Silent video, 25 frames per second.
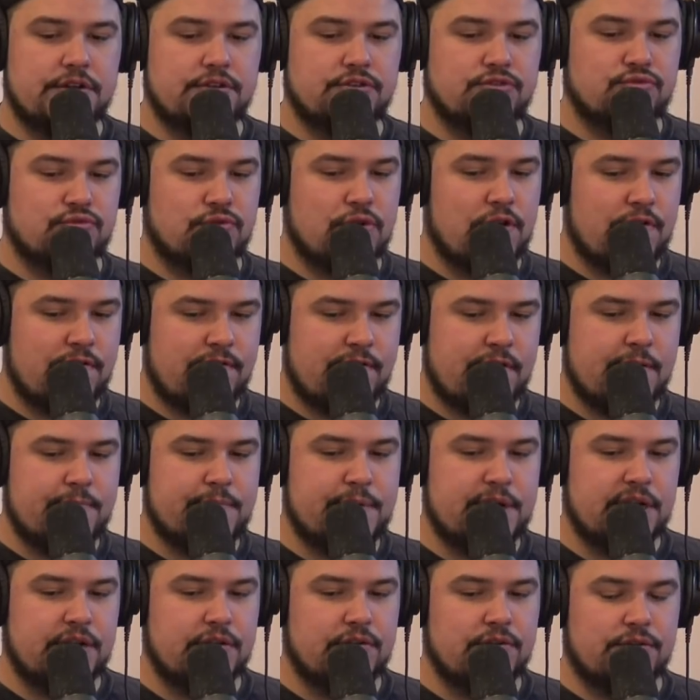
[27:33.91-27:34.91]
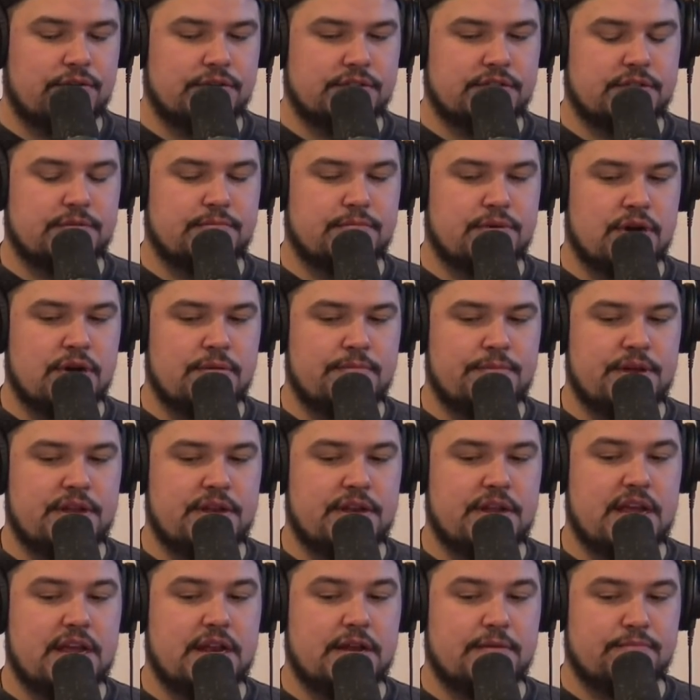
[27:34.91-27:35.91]
drove up in a gold
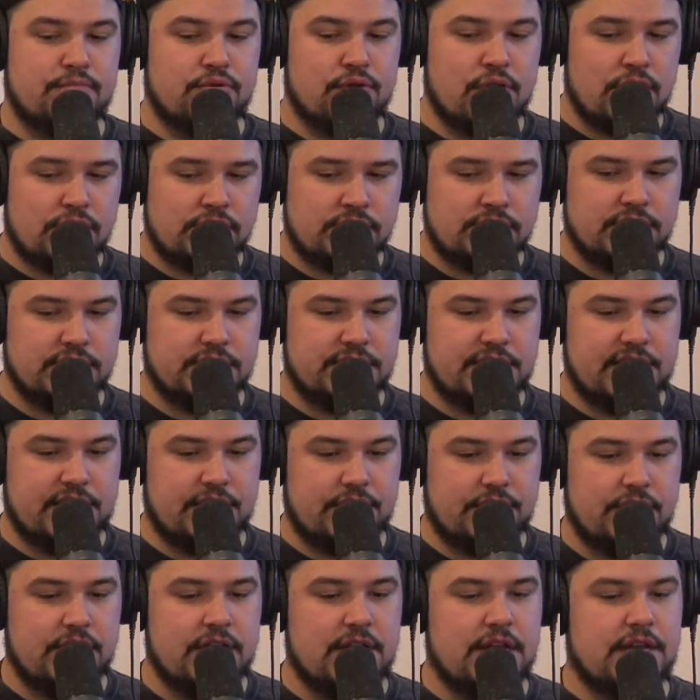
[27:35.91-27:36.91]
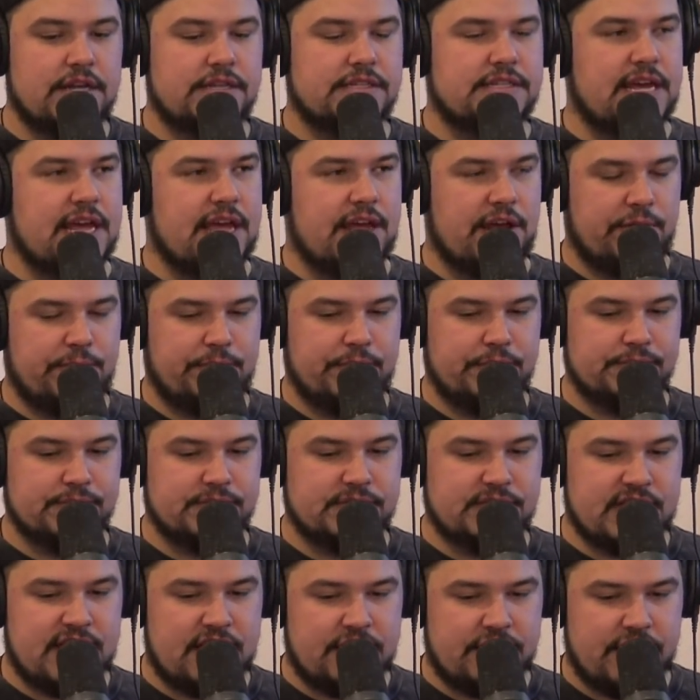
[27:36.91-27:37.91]
Suburban and approached Liddell to help him
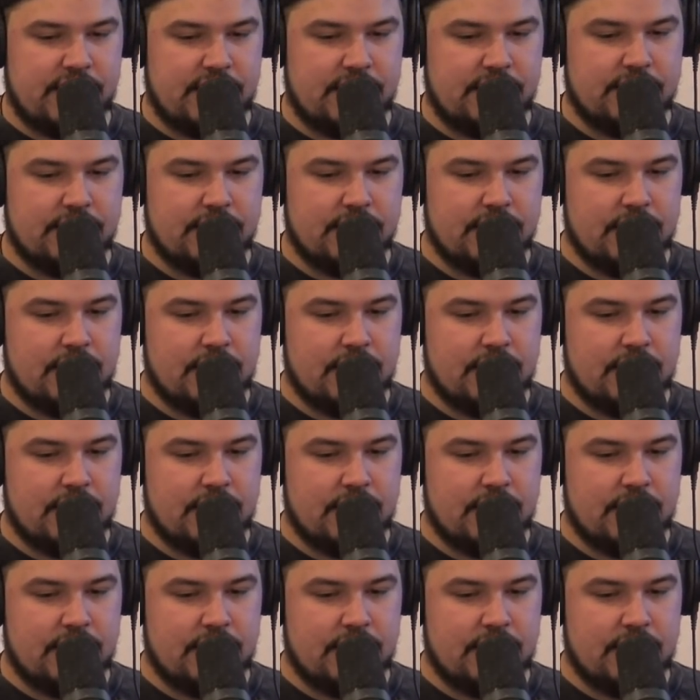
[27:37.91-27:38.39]
sell it,